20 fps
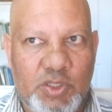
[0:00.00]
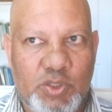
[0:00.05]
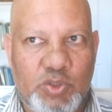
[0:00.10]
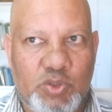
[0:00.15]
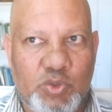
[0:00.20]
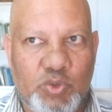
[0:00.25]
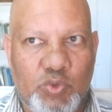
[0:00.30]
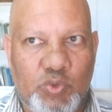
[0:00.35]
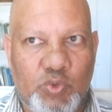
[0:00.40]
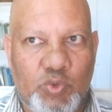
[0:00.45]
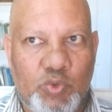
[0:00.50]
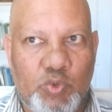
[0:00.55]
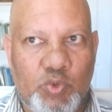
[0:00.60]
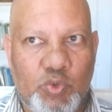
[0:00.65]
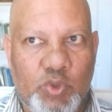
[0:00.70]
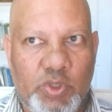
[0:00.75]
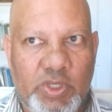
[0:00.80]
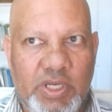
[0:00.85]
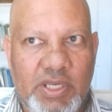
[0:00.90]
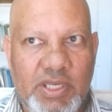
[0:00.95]

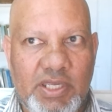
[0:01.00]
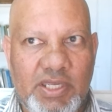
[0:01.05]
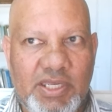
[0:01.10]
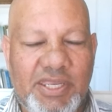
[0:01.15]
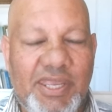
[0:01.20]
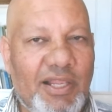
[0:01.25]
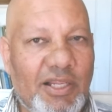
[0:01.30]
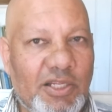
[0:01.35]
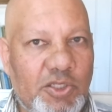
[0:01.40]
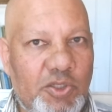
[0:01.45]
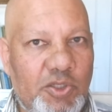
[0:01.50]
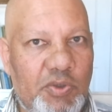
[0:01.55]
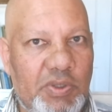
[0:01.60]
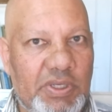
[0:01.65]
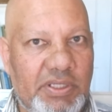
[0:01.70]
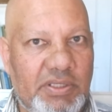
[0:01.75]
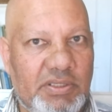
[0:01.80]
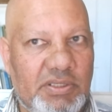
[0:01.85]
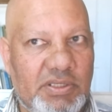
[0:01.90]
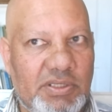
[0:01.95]
to
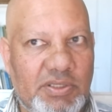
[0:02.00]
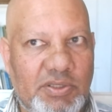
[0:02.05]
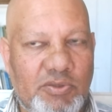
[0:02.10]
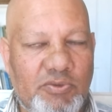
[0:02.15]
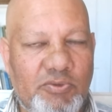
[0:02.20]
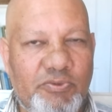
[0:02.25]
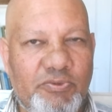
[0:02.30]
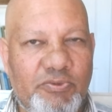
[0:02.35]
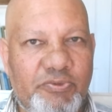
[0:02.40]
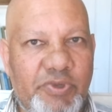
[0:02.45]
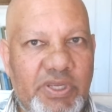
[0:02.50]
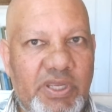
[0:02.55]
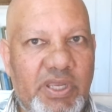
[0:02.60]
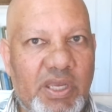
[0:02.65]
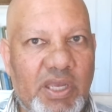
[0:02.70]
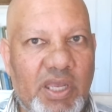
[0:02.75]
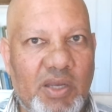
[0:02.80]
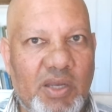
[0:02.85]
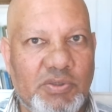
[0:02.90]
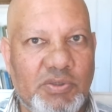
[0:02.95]
calculate, to
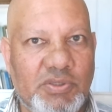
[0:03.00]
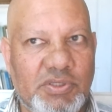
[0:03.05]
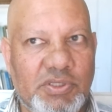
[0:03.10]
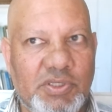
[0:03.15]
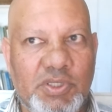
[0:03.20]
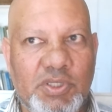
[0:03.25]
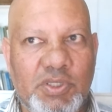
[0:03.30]
figure out,